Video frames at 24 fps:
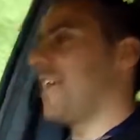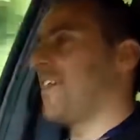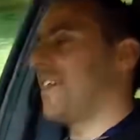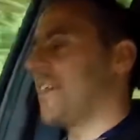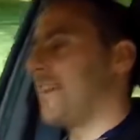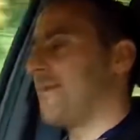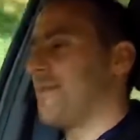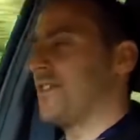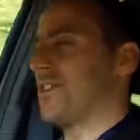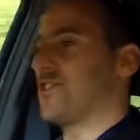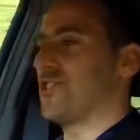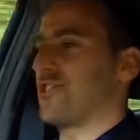
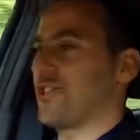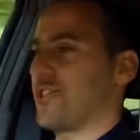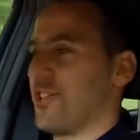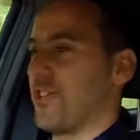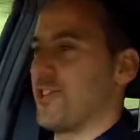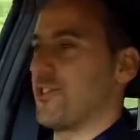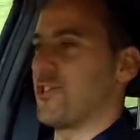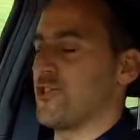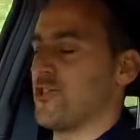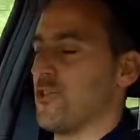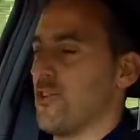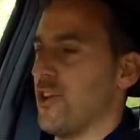Let me just
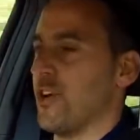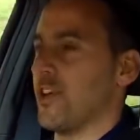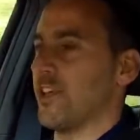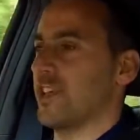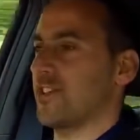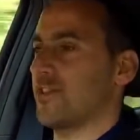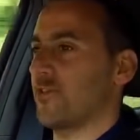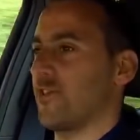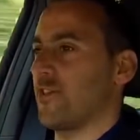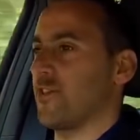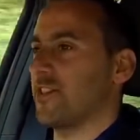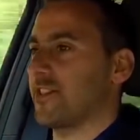enjoy
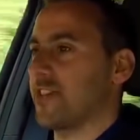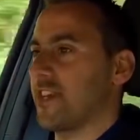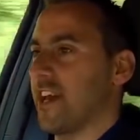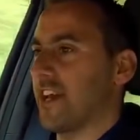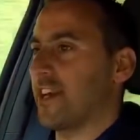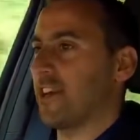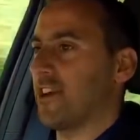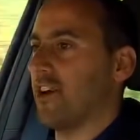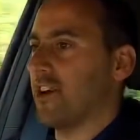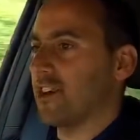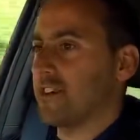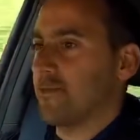this for a sec,
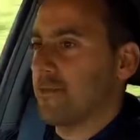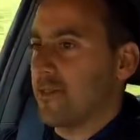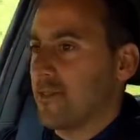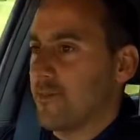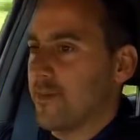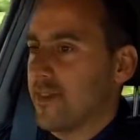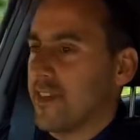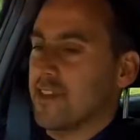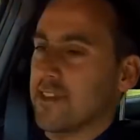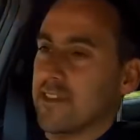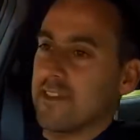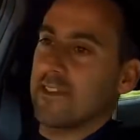guys. I'm
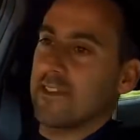gonna be...